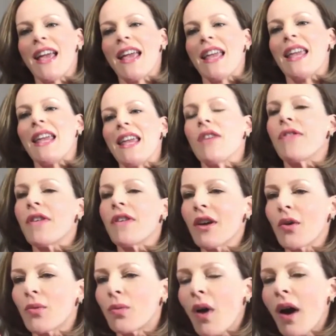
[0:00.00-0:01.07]
If
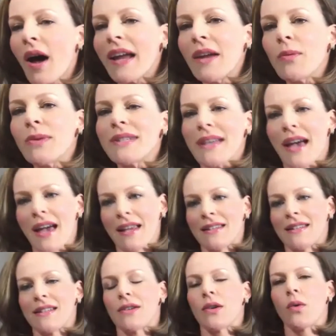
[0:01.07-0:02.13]
Ryan was
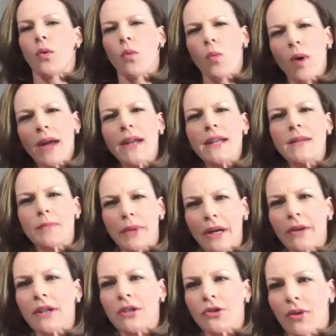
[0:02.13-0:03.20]
asked, what is
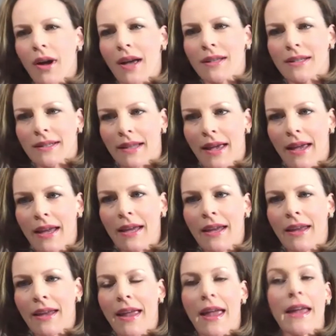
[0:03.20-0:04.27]
Barry Trotz like?
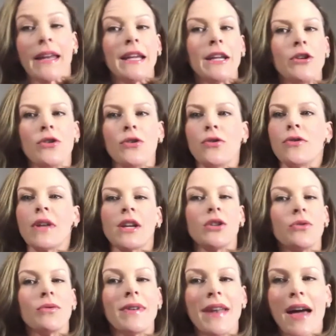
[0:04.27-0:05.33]
And he knew that
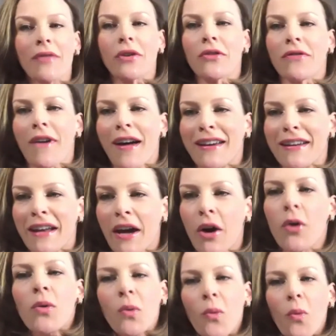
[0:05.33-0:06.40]
you'd never find
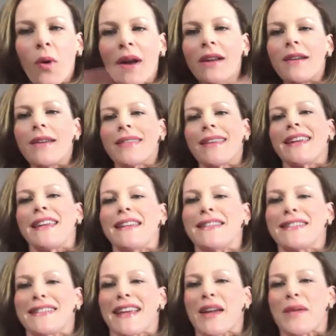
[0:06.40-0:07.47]
out, what do you think he'd
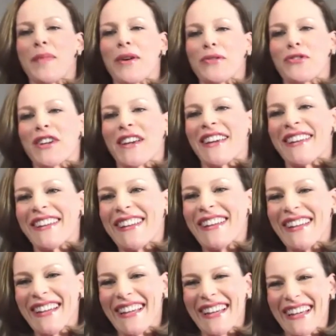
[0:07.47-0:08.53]
say about
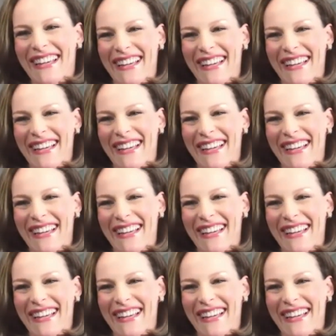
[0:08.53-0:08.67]
you?